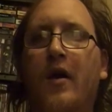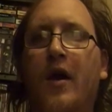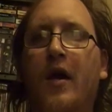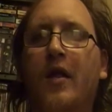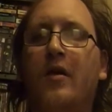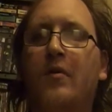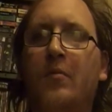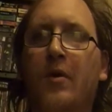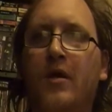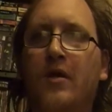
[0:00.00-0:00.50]

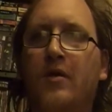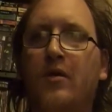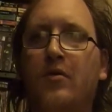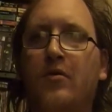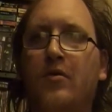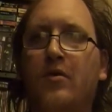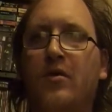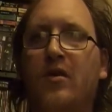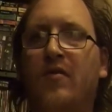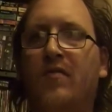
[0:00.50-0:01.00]
yeah, their monster
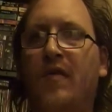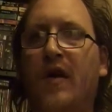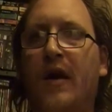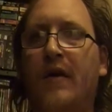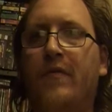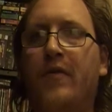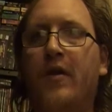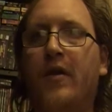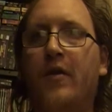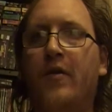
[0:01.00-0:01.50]
loses
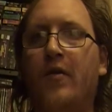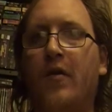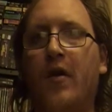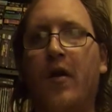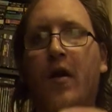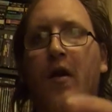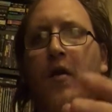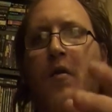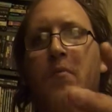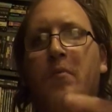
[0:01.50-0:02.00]
500,
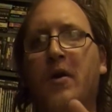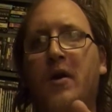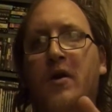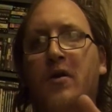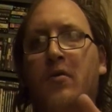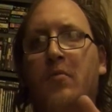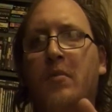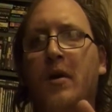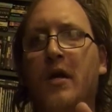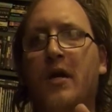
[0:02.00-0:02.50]
but
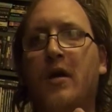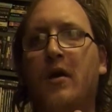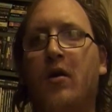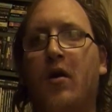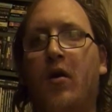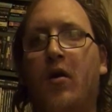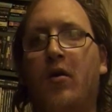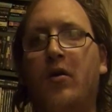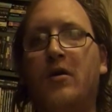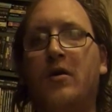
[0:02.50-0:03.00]
you're
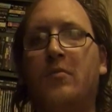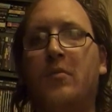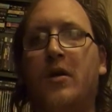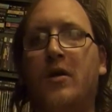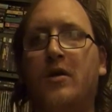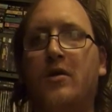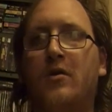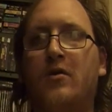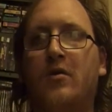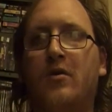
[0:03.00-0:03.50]
making all their
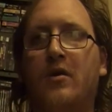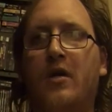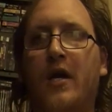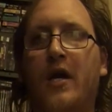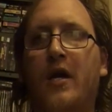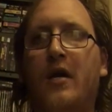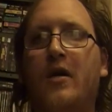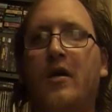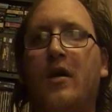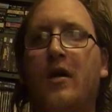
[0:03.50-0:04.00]
monsters
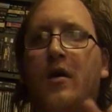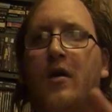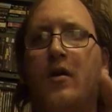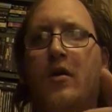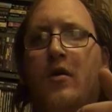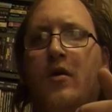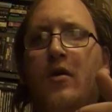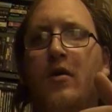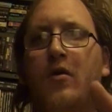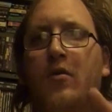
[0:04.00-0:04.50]
attack
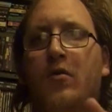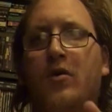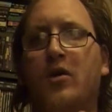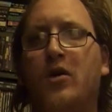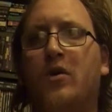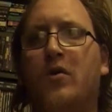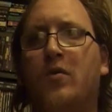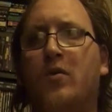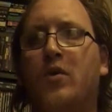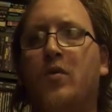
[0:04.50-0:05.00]
your
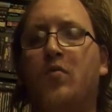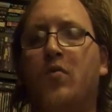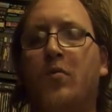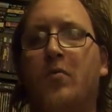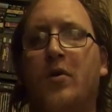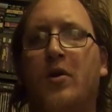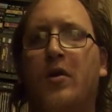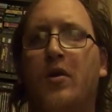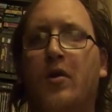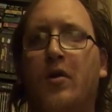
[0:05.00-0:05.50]

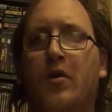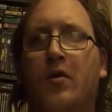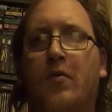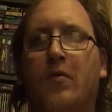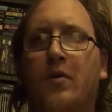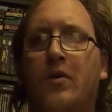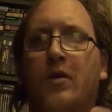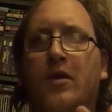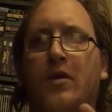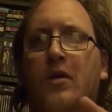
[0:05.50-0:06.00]
Swordswoman,
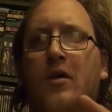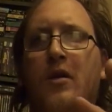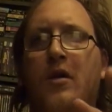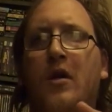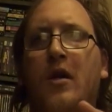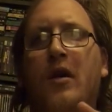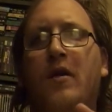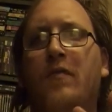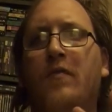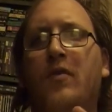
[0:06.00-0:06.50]
which is going
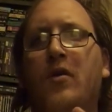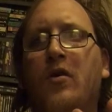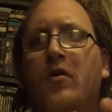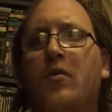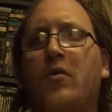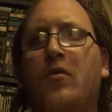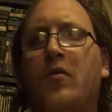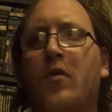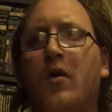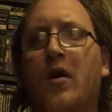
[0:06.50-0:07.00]
to give
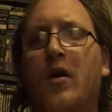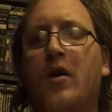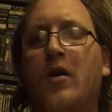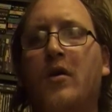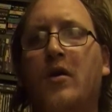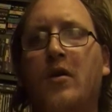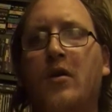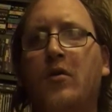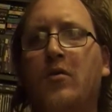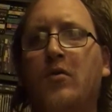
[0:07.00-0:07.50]
you a
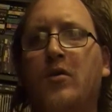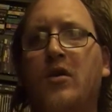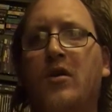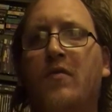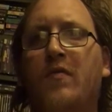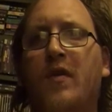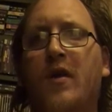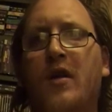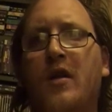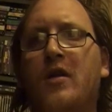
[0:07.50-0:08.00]
huge
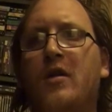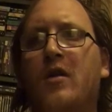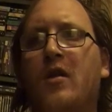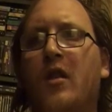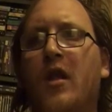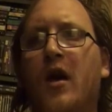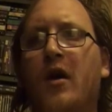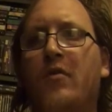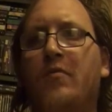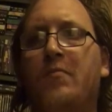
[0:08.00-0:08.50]
advantage
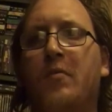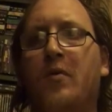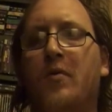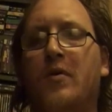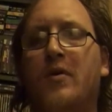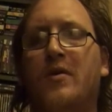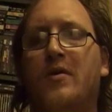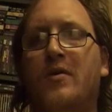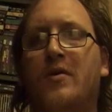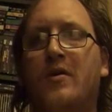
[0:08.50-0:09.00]
in life
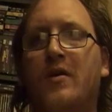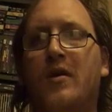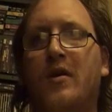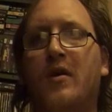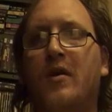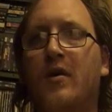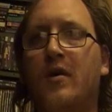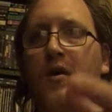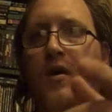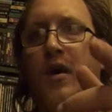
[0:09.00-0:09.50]
points.
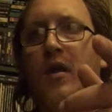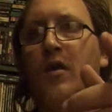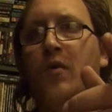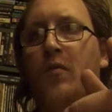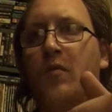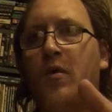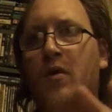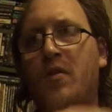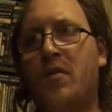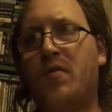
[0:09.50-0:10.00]
And the
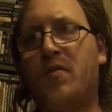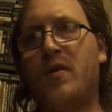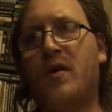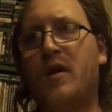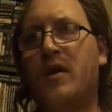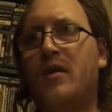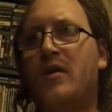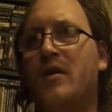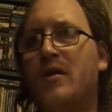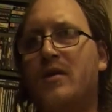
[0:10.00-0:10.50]
one
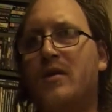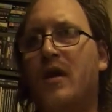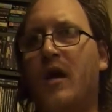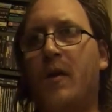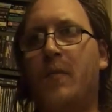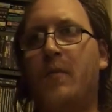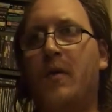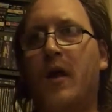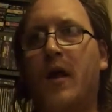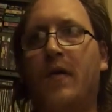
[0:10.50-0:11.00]
thing in this
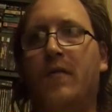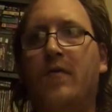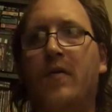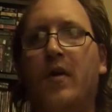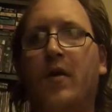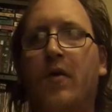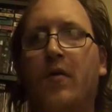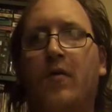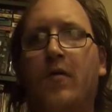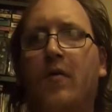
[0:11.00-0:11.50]
game that I've
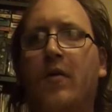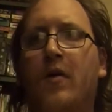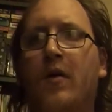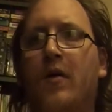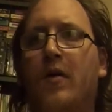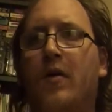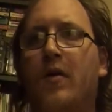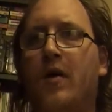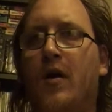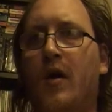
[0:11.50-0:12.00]
known,
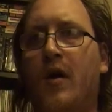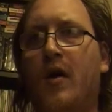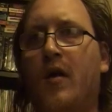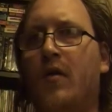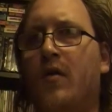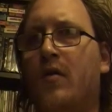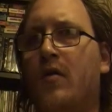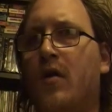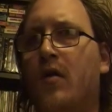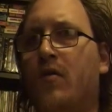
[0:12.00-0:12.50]

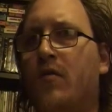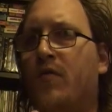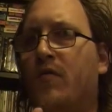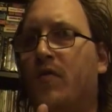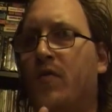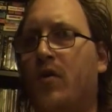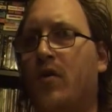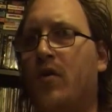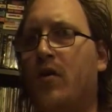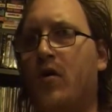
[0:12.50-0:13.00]
and known
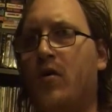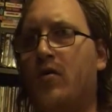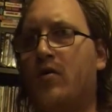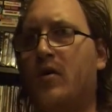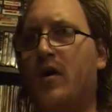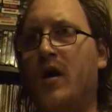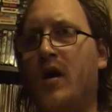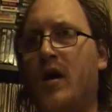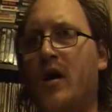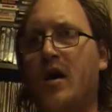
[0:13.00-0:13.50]
for a long
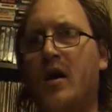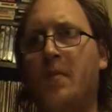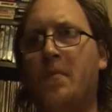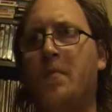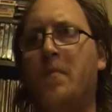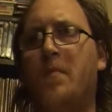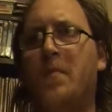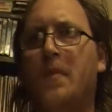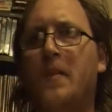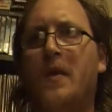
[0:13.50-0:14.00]

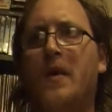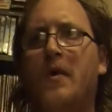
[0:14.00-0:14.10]
time,